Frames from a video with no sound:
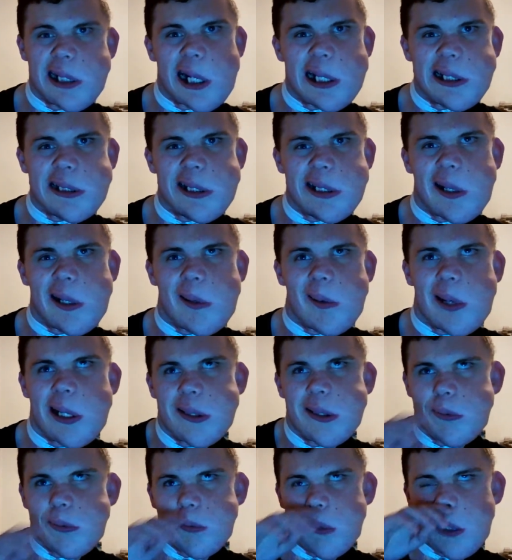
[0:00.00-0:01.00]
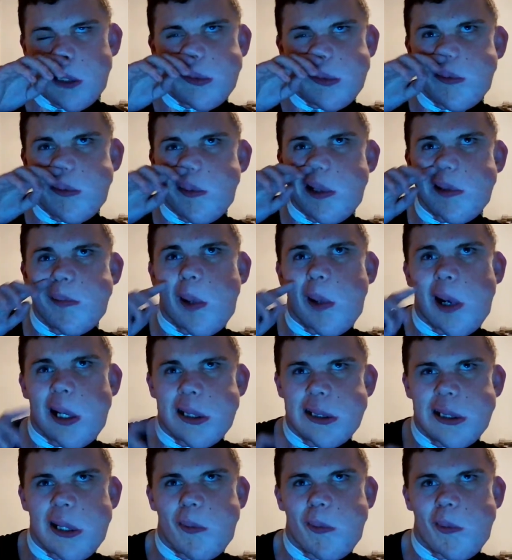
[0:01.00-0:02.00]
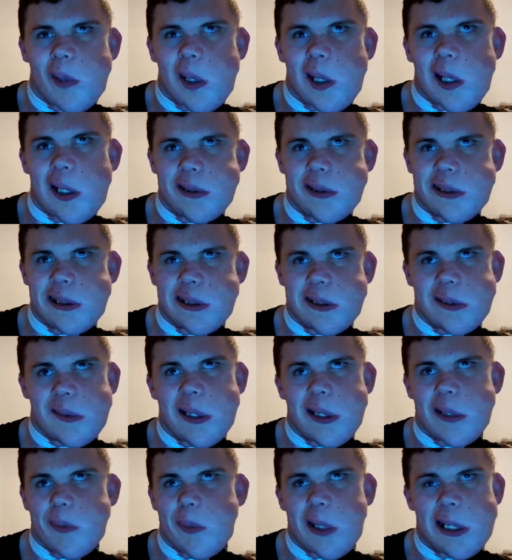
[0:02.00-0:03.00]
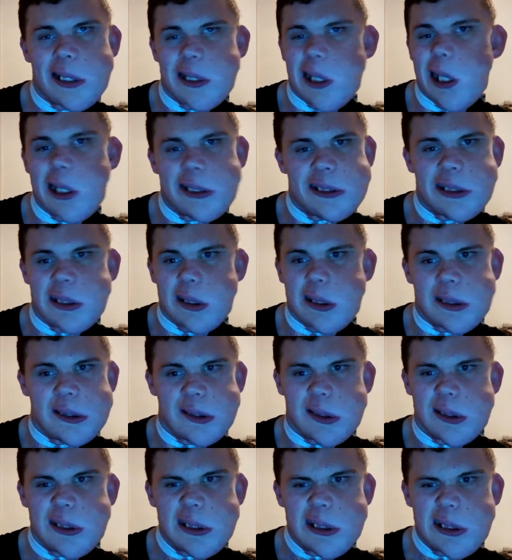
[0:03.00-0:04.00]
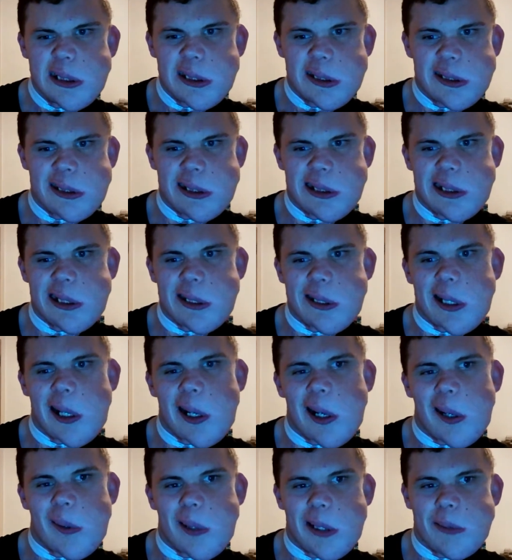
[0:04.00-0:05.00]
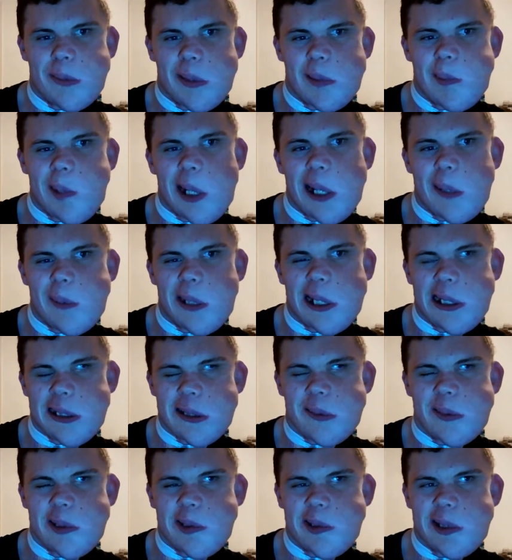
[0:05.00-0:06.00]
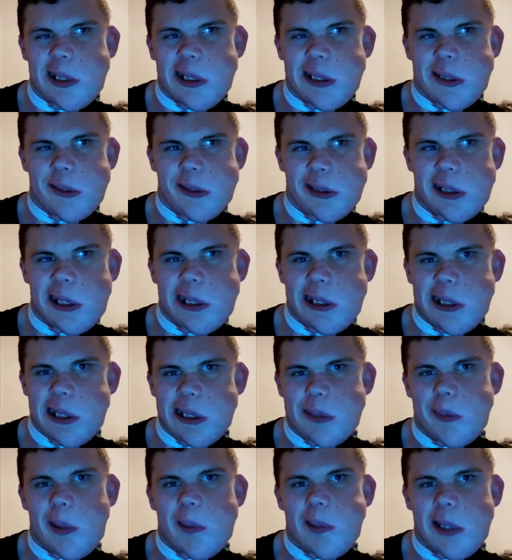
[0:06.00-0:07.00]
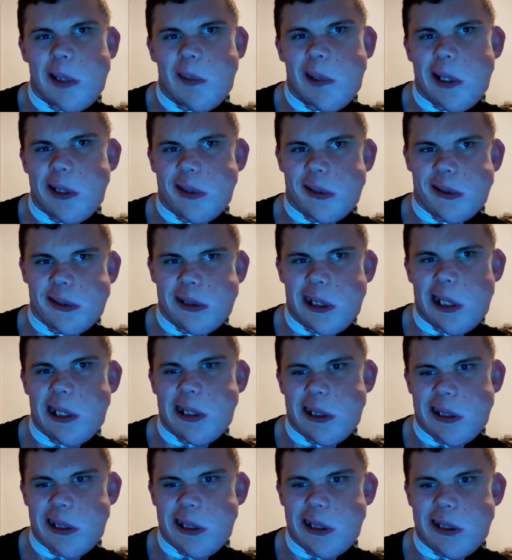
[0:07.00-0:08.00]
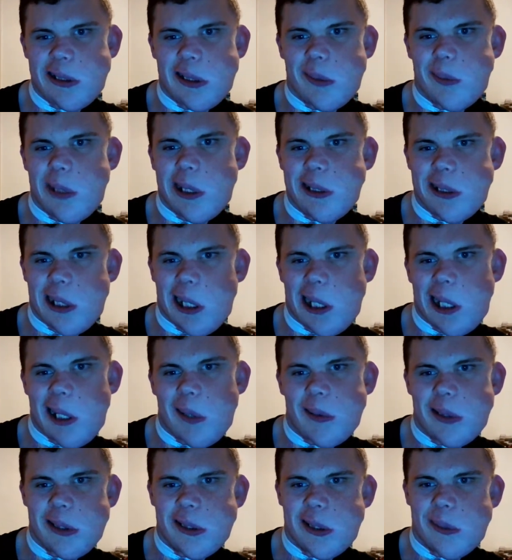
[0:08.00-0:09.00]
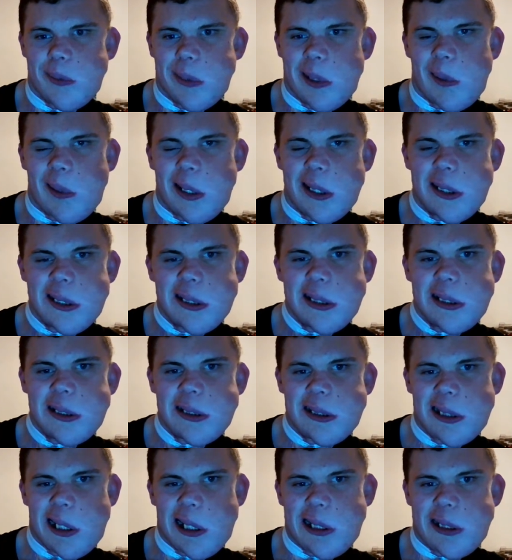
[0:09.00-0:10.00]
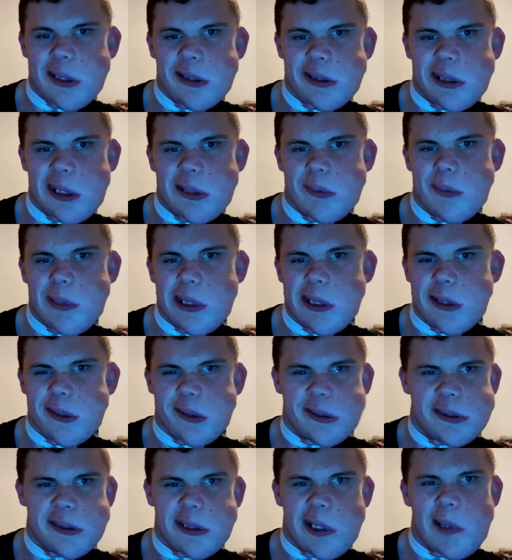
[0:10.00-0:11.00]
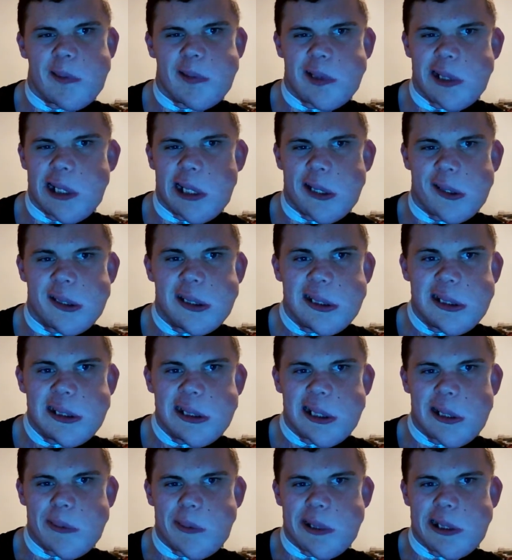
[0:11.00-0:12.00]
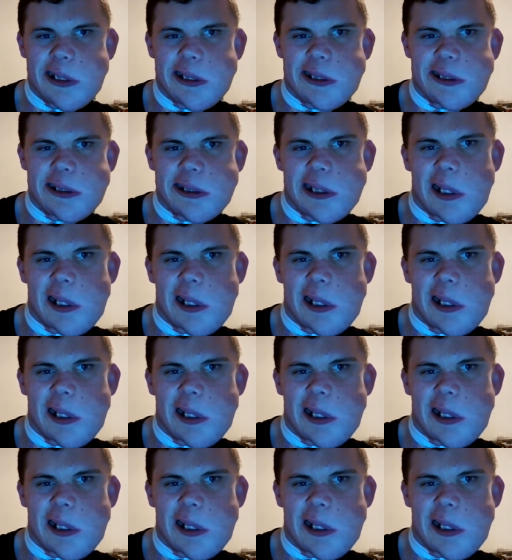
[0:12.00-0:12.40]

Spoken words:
I don't know, like, maybe there was some logic to it, but I just didn't see it at all, and the fact that he was just able to, like, get in and then out in the middle that just made no sense to me.